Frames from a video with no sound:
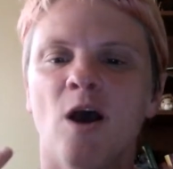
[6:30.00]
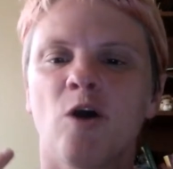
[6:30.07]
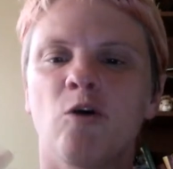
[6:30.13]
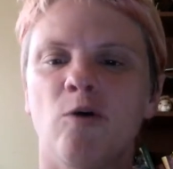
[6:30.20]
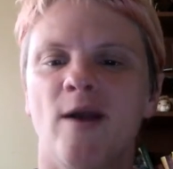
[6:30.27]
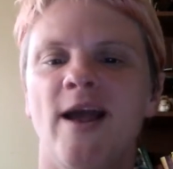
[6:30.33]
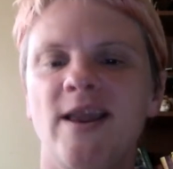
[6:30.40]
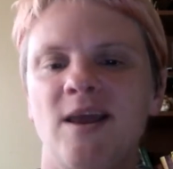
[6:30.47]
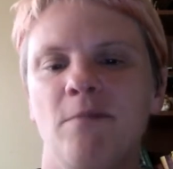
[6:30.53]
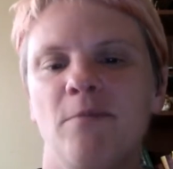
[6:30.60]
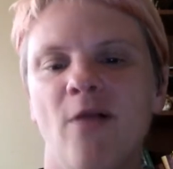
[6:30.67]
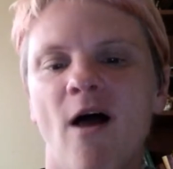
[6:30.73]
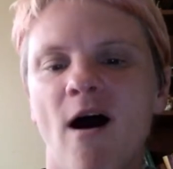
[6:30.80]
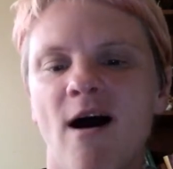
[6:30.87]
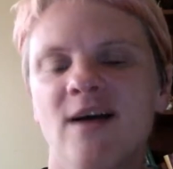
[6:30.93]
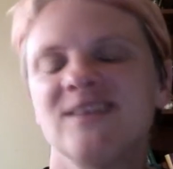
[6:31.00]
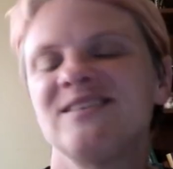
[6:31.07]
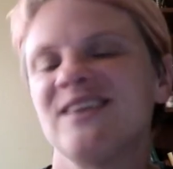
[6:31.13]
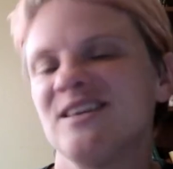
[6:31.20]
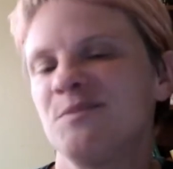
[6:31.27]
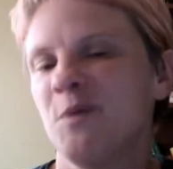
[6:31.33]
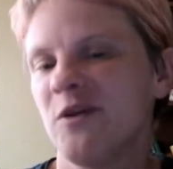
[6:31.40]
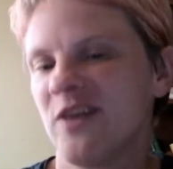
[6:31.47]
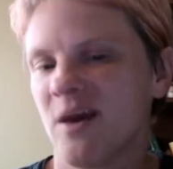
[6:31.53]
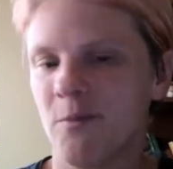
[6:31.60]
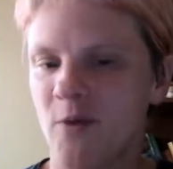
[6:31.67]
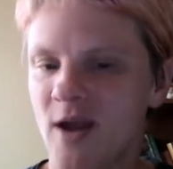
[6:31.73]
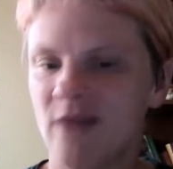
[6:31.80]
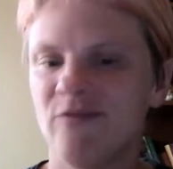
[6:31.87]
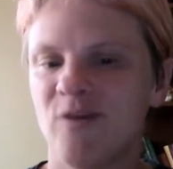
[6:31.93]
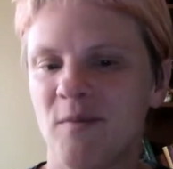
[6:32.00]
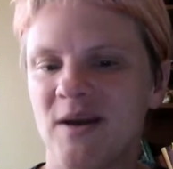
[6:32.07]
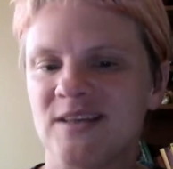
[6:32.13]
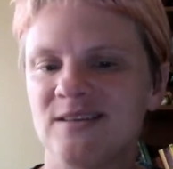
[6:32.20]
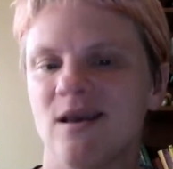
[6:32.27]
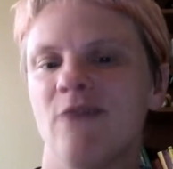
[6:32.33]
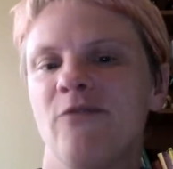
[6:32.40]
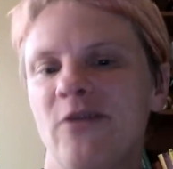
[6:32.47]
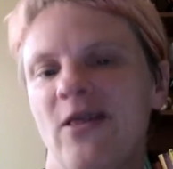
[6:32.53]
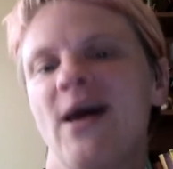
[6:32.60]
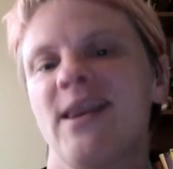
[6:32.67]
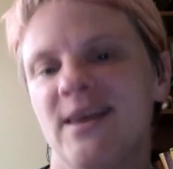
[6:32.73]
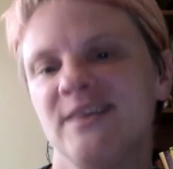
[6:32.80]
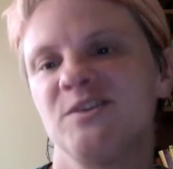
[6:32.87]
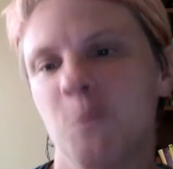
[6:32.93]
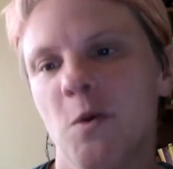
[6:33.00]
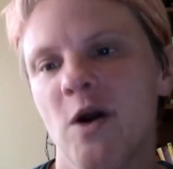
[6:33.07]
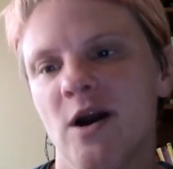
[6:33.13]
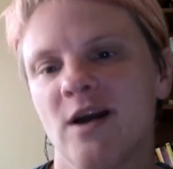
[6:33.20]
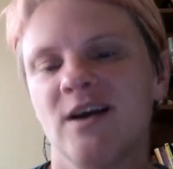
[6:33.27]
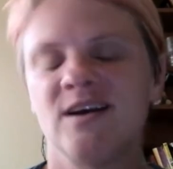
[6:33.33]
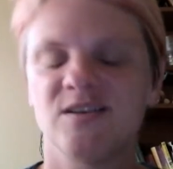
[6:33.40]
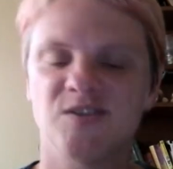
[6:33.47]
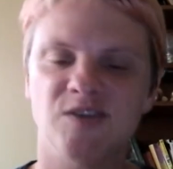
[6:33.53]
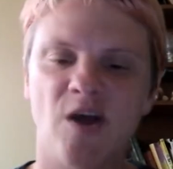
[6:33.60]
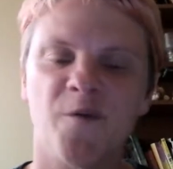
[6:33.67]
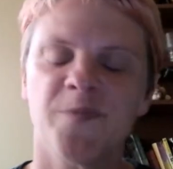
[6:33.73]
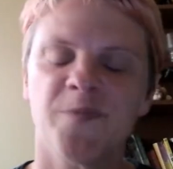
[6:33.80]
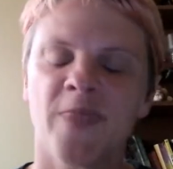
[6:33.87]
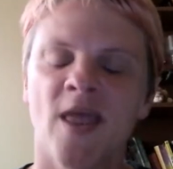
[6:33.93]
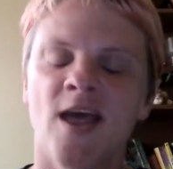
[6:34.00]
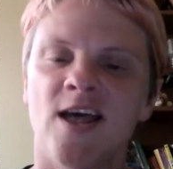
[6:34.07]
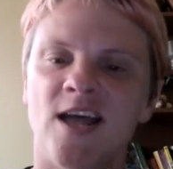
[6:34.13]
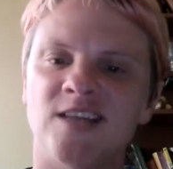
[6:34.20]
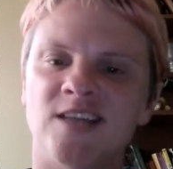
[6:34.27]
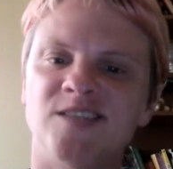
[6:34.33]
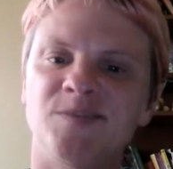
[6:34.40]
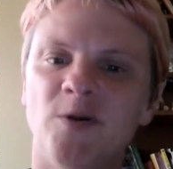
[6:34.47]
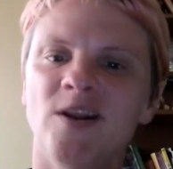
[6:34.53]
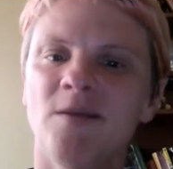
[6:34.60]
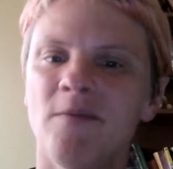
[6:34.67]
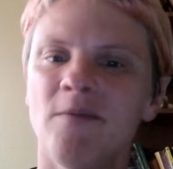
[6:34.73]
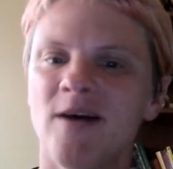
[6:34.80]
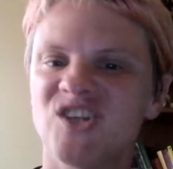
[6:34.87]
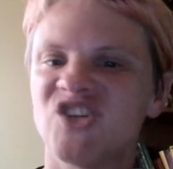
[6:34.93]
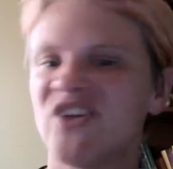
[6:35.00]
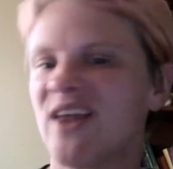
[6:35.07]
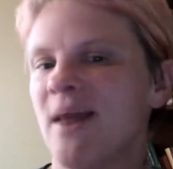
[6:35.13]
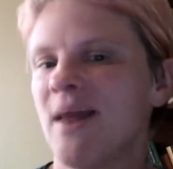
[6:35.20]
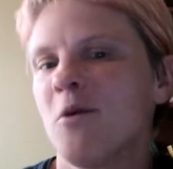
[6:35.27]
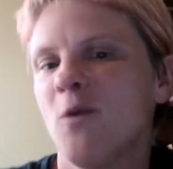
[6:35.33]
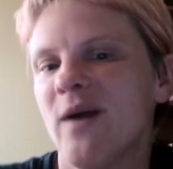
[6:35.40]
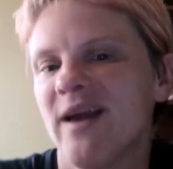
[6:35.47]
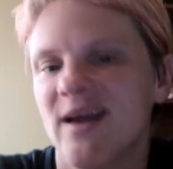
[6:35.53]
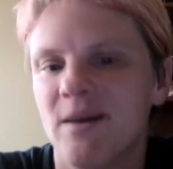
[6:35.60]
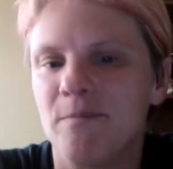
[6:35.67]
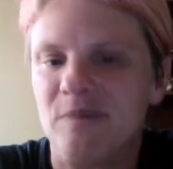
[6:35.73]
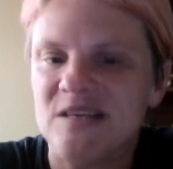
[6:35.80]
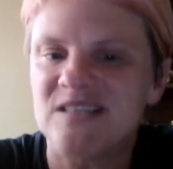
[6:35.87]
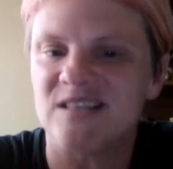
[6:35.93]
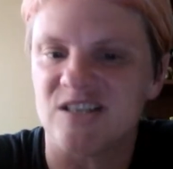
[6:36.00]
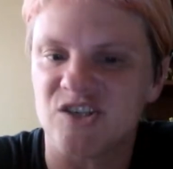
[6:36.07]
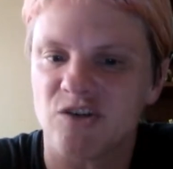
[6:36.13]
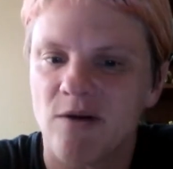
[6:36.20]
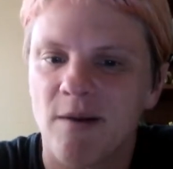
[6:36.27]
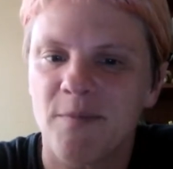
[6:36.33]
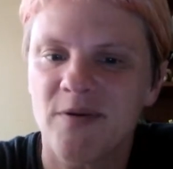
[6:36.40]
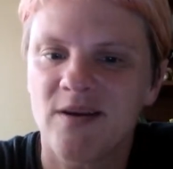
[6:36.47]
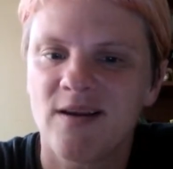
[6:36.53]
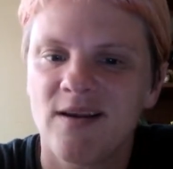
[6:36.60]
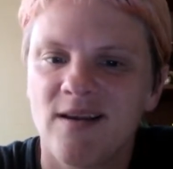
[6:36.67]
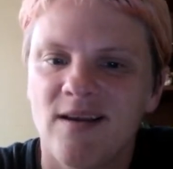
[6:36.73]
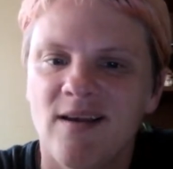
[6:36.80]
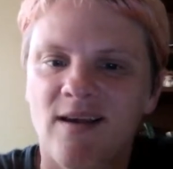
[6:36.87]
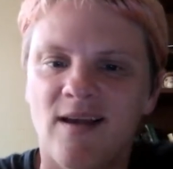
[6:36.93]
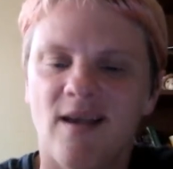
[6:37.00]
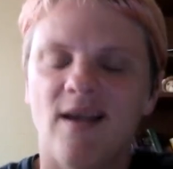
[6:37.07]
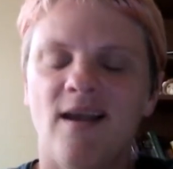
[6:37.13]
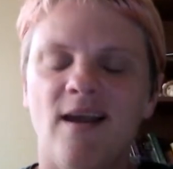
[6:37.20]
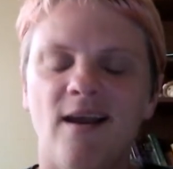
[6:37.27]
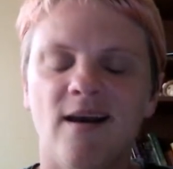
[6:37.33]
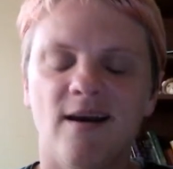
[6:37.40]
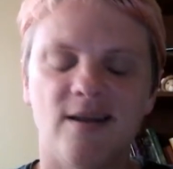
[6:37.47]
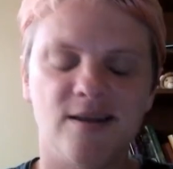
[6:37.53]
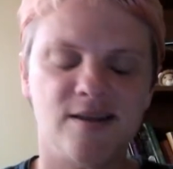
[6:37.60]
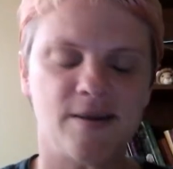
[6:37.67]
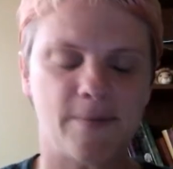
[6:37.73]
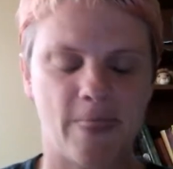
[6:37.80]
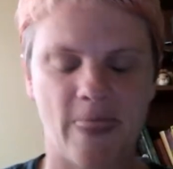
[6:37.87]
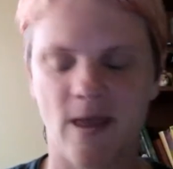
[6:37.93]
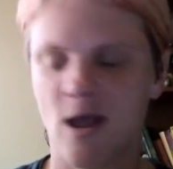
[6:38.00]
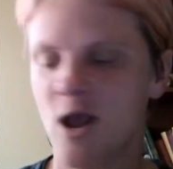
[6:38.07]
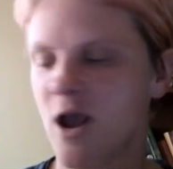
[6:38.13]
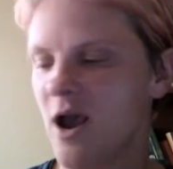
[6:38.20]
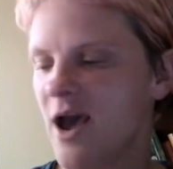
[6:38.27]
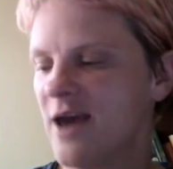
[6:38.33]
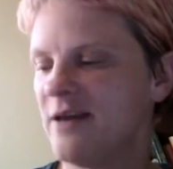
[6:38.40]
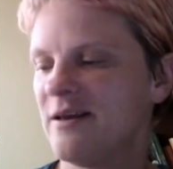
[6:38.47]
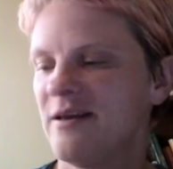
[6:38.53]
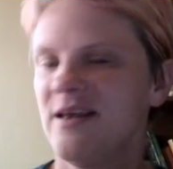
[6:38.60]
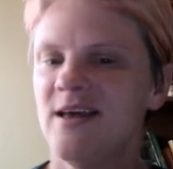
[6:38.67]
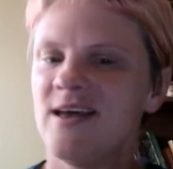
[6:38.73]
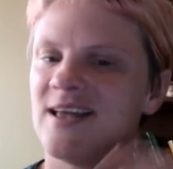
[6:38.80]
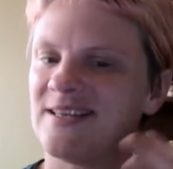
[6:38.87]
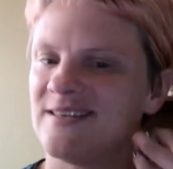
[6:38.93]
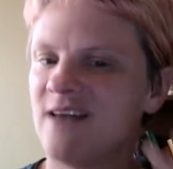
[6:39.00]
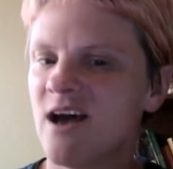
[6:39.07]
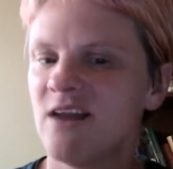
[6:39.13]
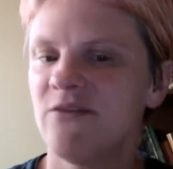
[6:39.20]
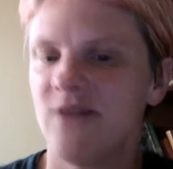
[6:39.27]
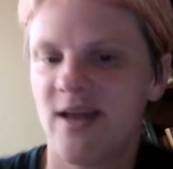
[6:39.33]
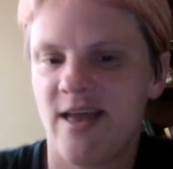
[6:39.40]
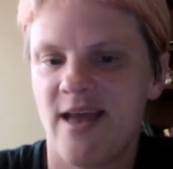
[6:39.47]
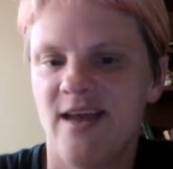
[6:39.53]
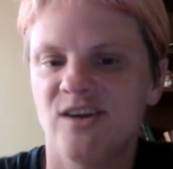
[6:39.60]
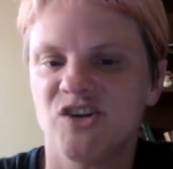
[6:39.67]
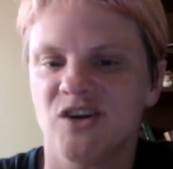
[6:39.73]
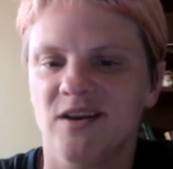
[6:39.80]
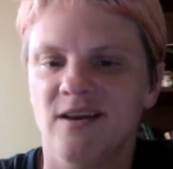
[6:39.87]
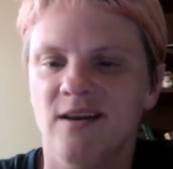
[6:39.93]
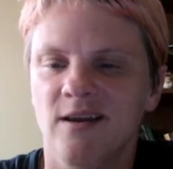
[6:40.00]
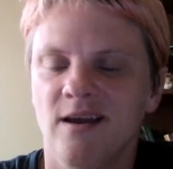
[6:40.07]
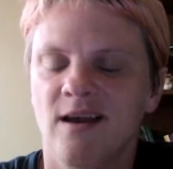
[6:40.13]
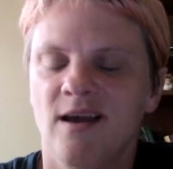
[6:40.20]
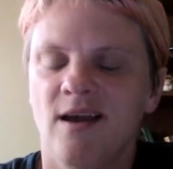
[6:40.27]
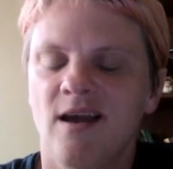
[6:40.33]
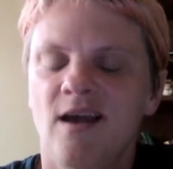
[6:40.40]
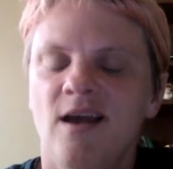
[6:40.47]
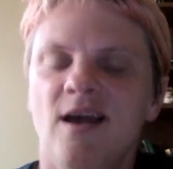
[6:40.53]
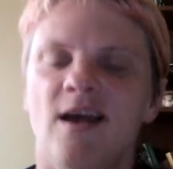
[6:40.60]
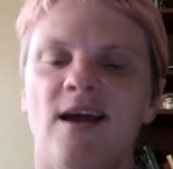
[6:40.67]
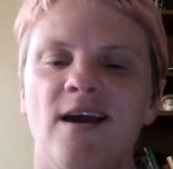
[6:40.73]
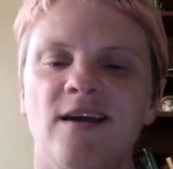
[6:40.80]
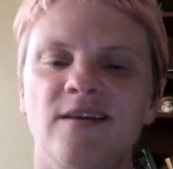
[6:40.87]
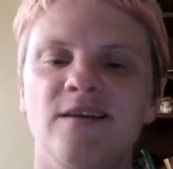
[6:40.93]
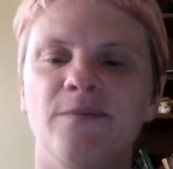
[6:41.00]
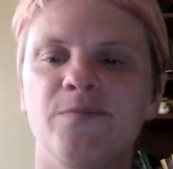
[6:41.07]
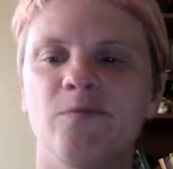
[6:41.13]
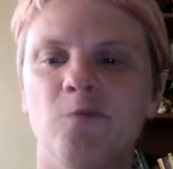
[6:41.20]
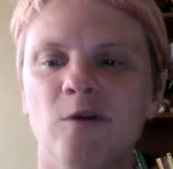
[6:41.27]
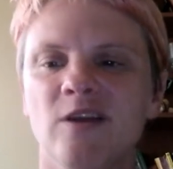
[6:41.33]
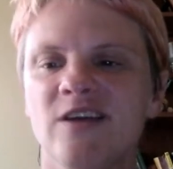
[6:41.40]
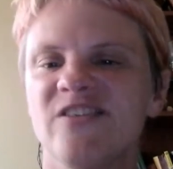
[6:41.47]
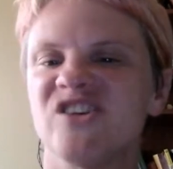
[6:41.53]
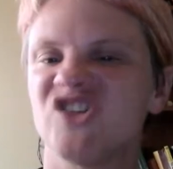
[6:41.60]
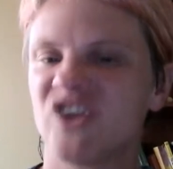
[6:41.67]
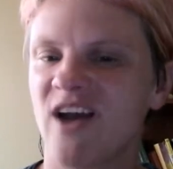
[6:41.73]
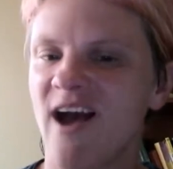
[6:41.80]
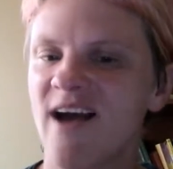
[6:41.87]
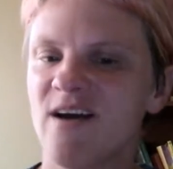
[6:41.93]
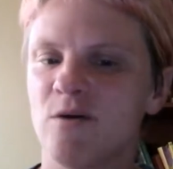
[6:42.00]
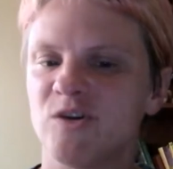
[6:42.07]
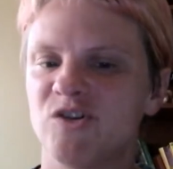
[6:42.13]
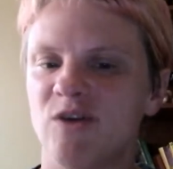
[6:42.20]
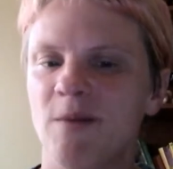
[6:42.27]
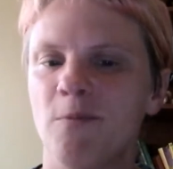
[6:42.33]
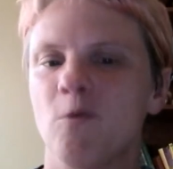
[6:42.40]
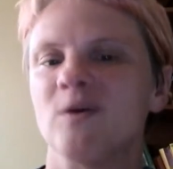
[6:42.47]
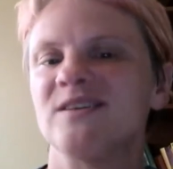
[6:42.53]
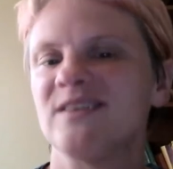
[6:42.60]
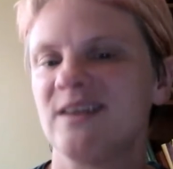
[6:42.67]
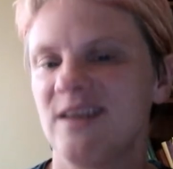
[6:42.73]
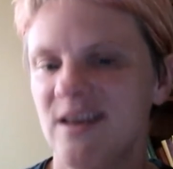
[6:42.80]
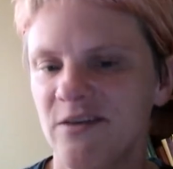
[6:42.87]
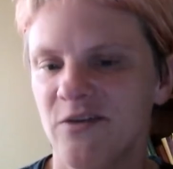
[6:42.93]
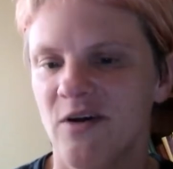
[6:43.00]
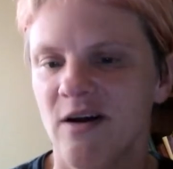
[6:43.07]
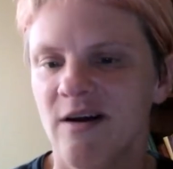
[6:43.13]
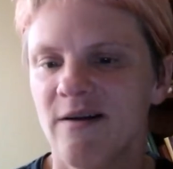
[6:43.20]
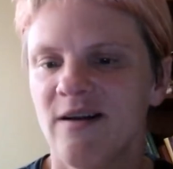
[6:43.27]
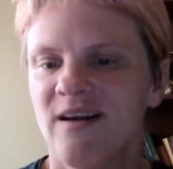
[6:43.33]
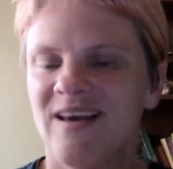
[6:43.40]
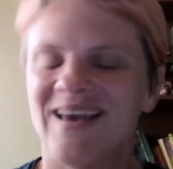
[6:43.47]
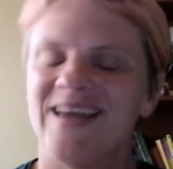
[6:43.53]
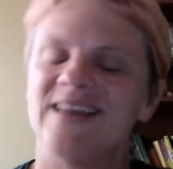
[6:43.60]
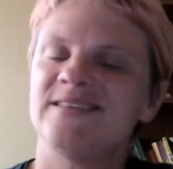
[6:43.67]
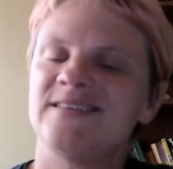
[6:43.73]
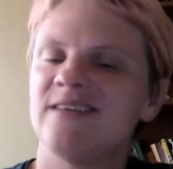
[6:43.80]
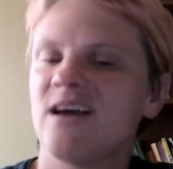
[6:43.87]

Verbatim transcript: creating blogs is building a brand for myself, and that is work. So it's pretty much that I'm going on a business trip. And it's not a vacation, and really the Chicago trip wasn't either, and it